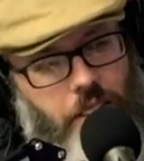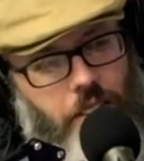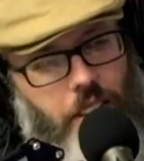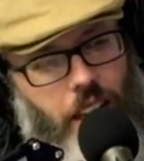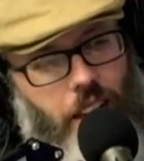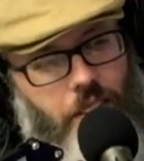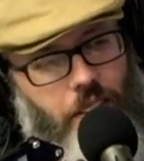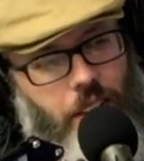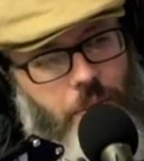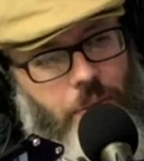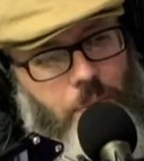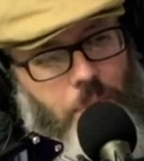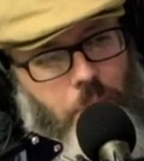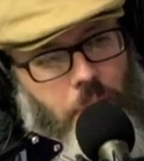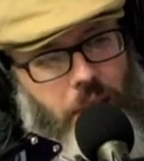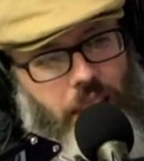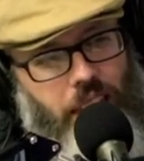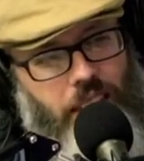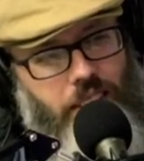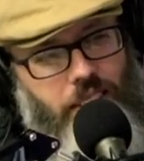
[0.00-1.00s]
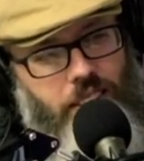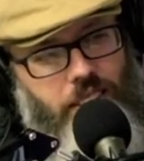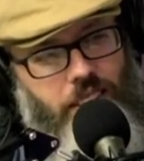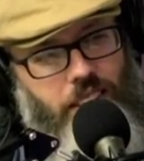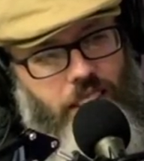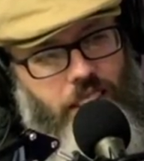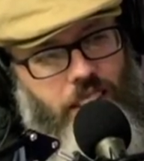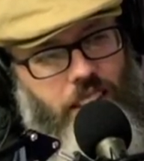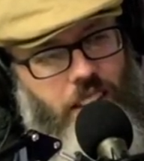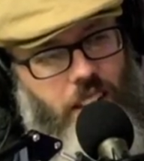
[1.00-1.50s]
how many places
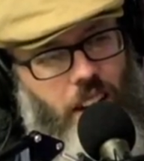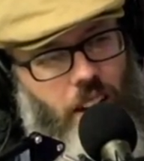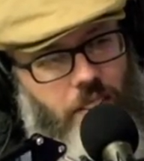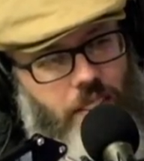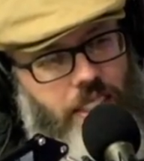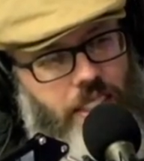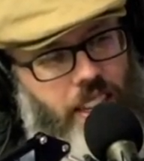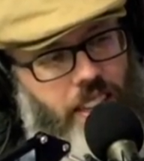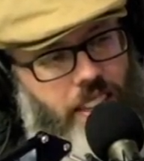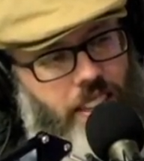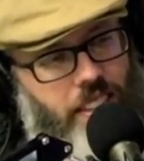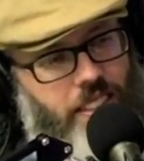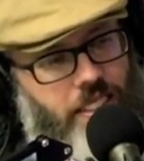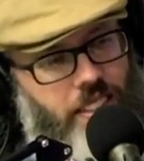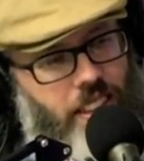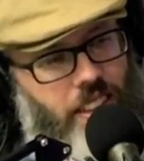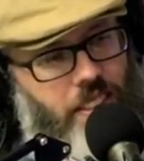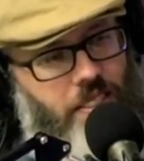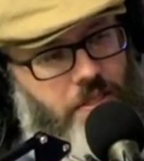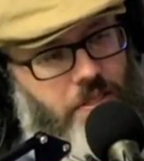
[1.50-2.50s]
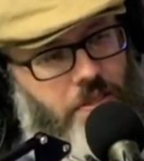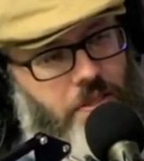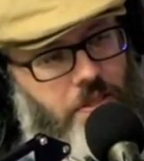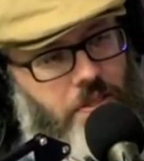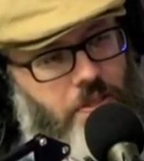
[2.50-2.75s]
in the commentaries have